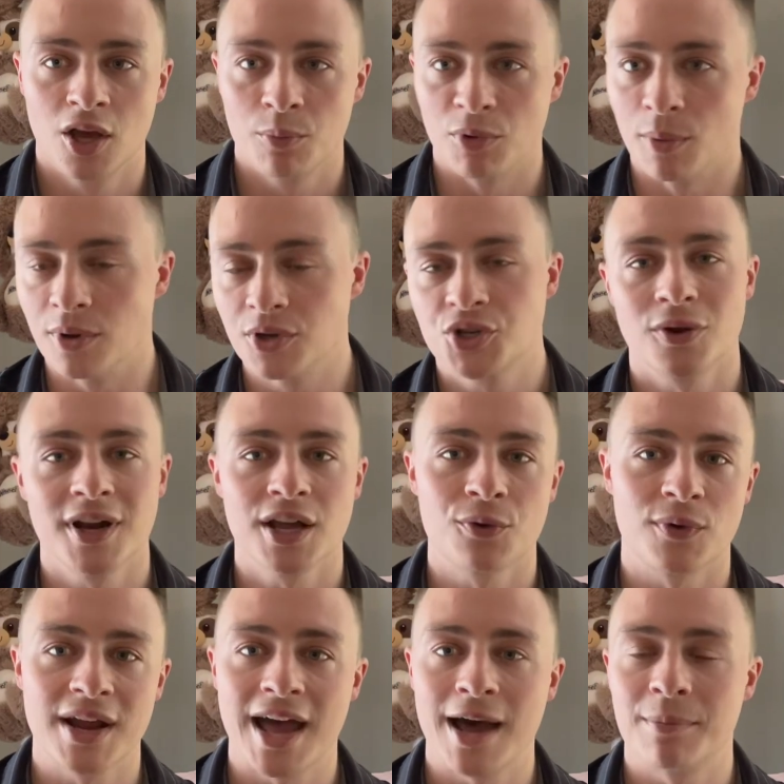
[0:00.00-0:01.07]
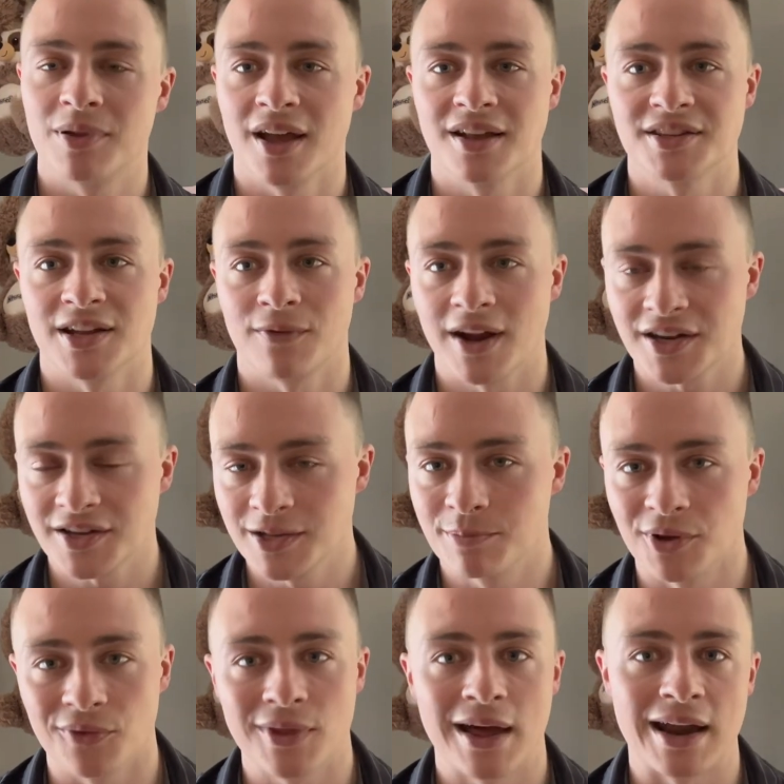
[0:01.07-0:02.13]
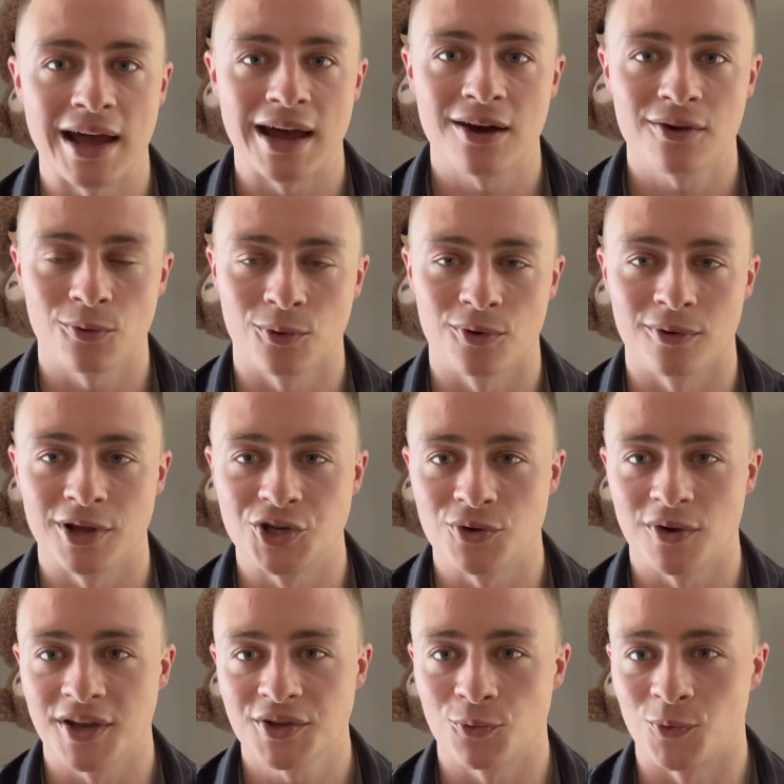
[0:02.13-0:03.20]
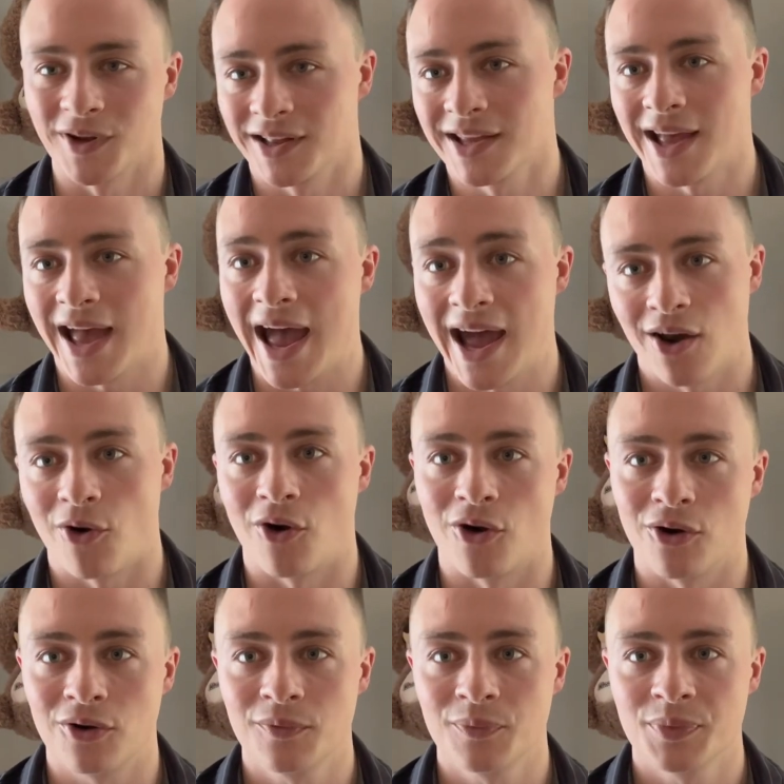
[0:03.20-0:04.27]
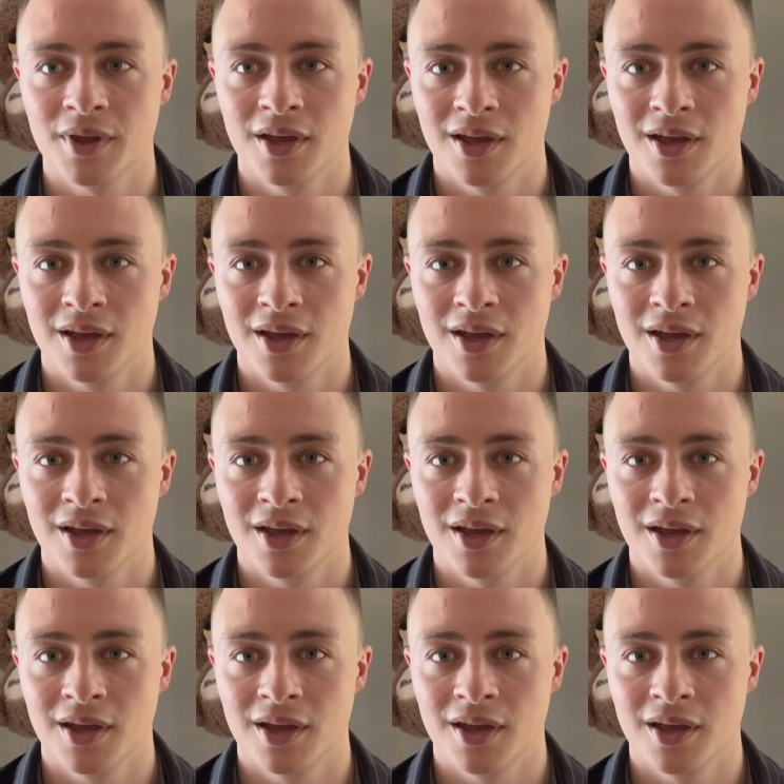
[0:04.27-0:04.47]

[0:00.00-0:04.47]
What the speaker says: But most training and rehab plans never actually build that out or address it really at all.